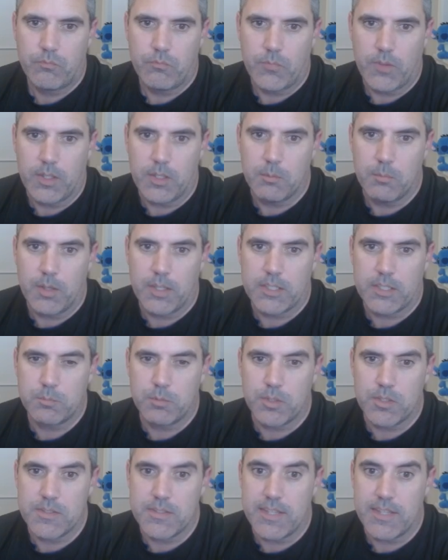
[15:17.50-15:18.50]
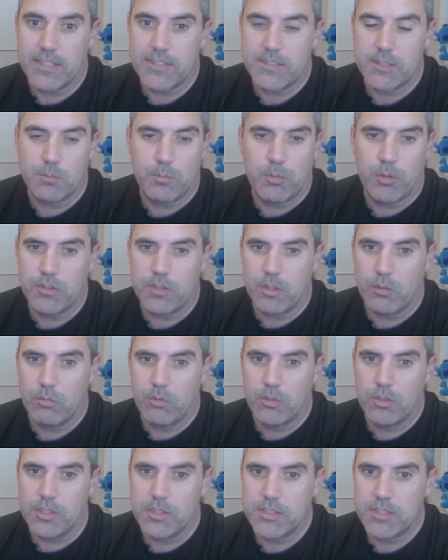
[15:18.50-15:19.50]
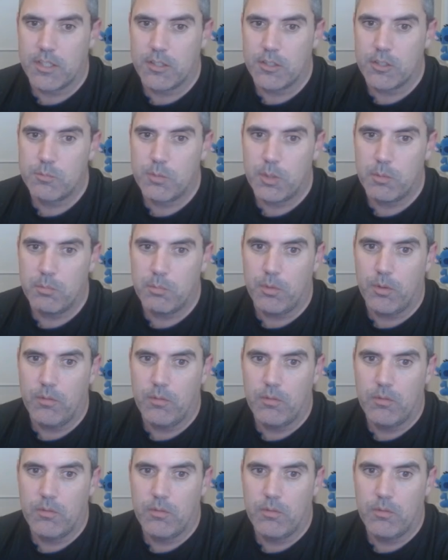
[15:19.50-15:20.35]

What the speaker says: And in my experience, that's the part that really scares people.